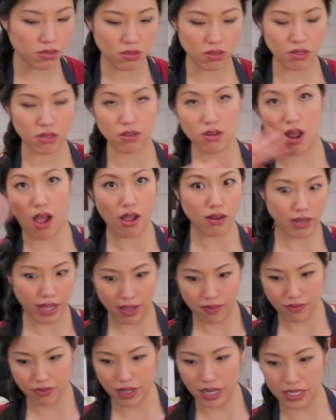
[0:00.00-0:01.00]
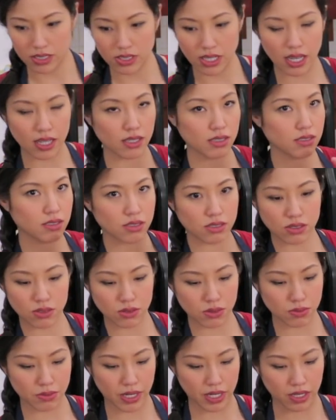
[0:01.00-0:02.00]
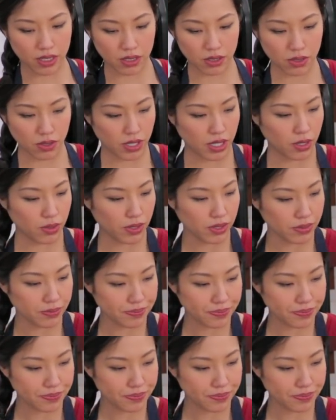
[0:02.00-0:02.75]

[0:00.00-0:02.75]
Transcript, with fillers: not have fried shallot, just use regular cooking oil.